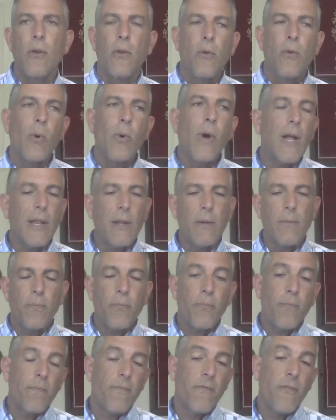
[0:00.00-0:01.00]
Well,
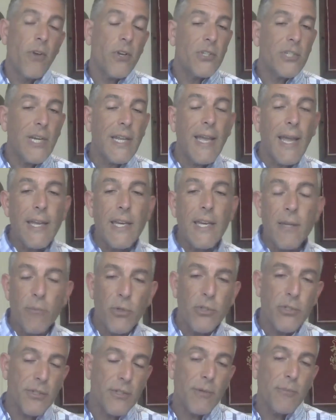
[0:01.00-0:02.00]
virtually any
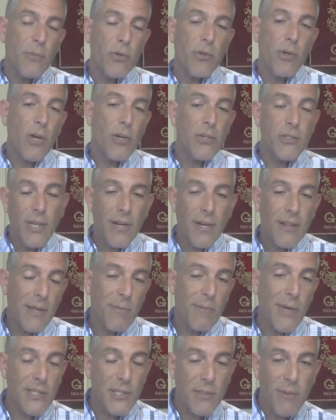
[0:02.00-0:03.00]
Muslim who knows anything
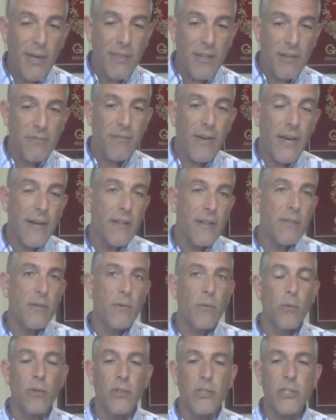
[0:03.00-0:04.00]
much about their faith
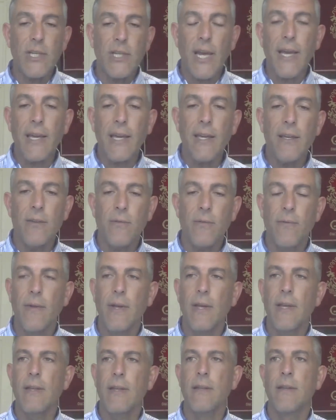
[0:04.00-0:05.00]
will say
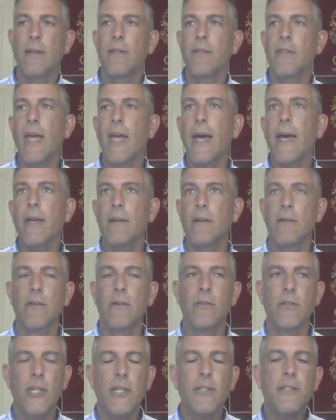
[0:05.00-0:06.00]
that
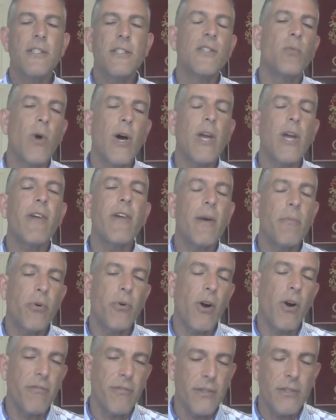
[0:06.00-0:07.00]
Jesus is one of our
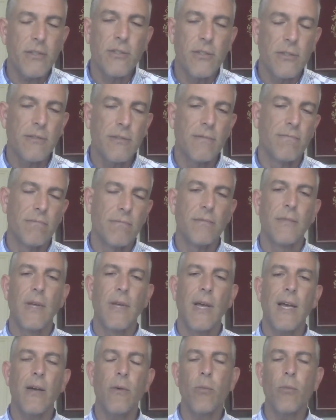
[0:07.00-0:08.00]
prophets.
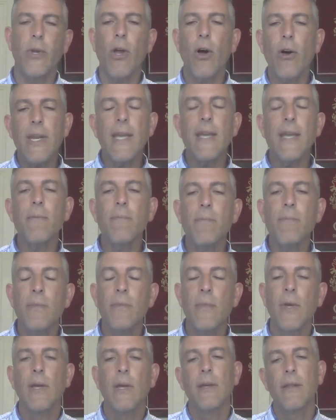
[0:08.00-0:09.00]
We honor him.
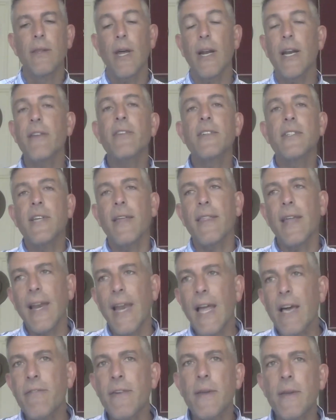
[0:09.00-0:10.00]
They'll even say they
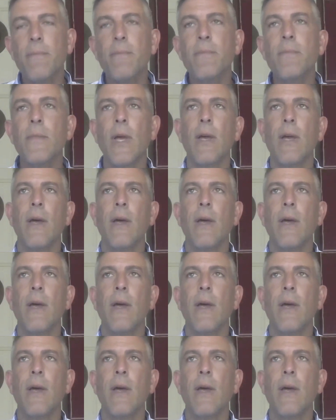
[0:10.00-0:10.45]
love him.